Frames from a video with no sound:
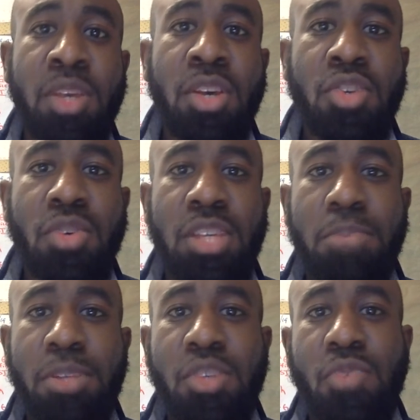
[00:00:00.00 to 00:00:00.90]
So any
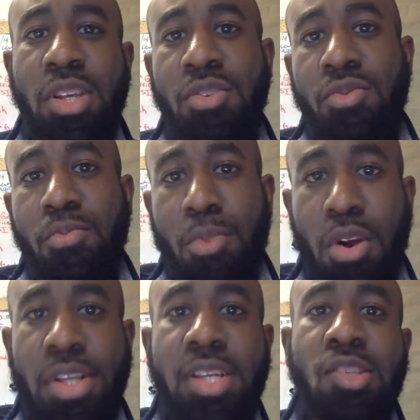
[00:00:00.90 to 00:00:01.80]
place where there are
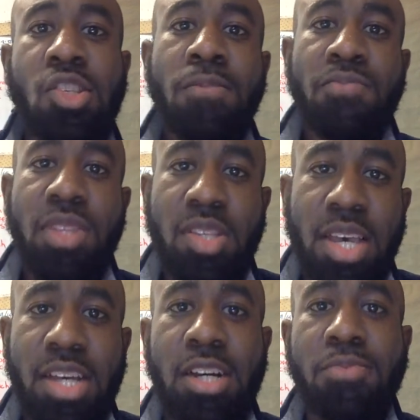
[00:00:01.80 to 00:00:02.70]
markets, the
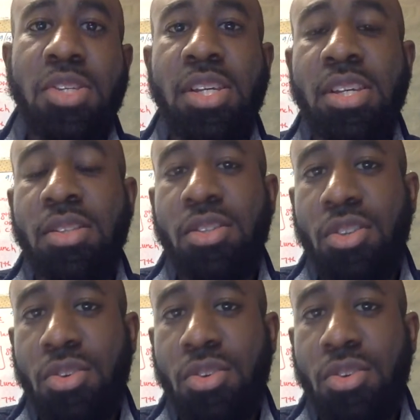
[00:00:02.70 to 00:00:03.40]
tech hub scene, the